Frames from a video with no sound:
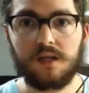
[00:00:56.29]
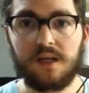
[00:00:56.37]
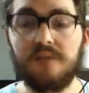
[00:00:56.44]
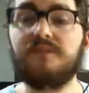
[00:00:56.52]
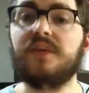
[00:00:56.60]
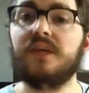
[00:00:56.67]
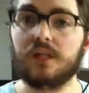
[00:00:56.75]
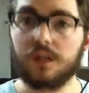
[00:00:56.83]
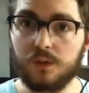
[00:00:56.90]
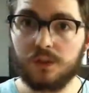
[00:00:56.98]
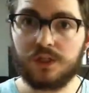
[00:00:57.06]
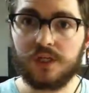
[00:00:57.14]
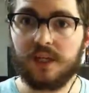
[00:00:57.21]
gives the
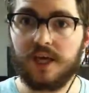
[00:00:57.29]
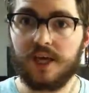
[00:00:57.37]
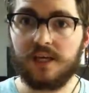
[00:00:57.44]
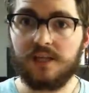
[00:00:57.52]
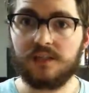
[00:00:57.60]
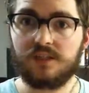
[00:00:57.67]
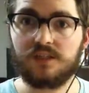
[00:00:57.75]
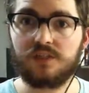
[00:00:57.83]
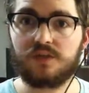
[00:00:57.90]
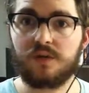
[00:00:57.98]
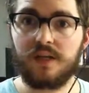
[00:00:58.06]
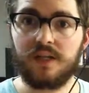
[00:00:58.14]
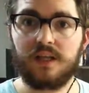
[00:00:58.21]
illusion that it is the
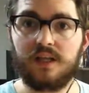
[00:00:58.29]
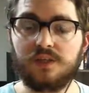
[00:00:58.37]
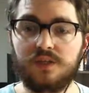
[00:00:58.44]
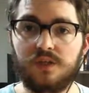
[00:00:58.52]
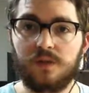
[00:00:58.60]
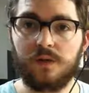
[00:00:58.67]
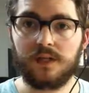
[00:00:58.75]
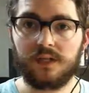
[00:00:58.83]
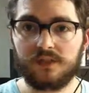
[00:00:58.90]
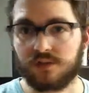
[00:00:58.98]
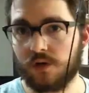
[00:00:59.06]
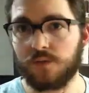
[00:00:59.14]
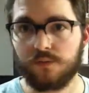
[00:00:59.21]
string that is doing
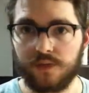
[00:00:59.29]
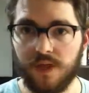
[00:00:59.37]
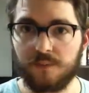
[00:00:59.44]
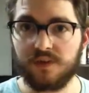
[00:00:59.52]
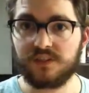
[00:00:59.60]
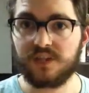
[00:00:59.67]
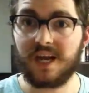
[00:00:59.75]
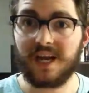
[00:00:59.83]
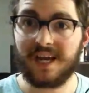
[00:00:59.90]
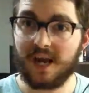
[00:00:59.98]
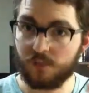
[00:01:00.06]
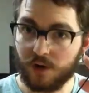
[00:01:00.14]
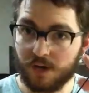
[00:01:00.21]
this. So that being said, I
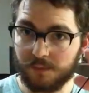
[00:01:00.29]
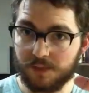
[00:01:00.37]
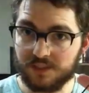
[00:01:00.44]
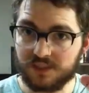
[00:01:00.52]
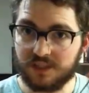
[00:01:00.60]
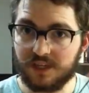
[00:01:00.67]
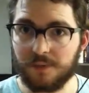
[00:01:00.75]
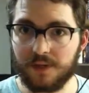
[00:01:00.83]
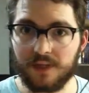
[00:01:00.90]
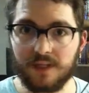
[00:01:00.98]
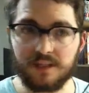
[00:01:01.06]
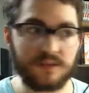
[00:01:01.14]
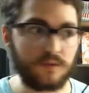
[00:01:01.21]
can't recommend
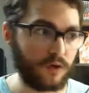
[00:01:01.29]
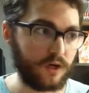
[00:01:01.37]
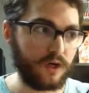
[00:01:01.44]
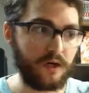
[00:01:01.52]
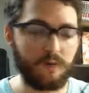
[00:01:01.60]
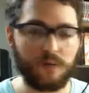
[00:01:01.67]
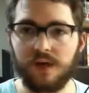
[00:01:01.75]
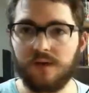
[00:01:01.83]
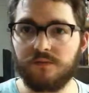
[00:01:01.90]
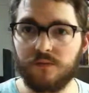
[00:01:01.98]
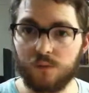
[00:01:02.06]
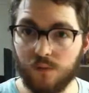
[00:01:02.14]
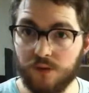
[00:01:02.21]
snipping this or getting
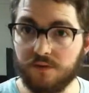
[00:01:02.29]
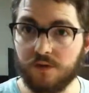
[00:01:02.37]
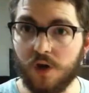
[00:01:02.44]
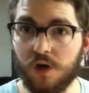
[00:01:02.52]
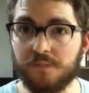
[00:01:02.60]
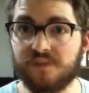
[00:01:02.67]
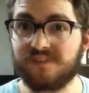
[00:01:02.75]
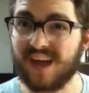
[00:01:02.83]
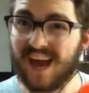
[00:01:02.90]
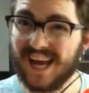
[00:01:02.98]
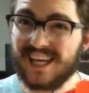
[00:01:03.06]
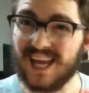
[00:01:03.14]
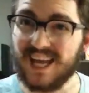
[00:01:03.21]
rid of the arms, because
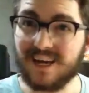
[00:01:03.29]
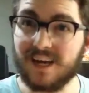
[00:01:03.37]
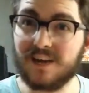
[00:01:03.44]
I can't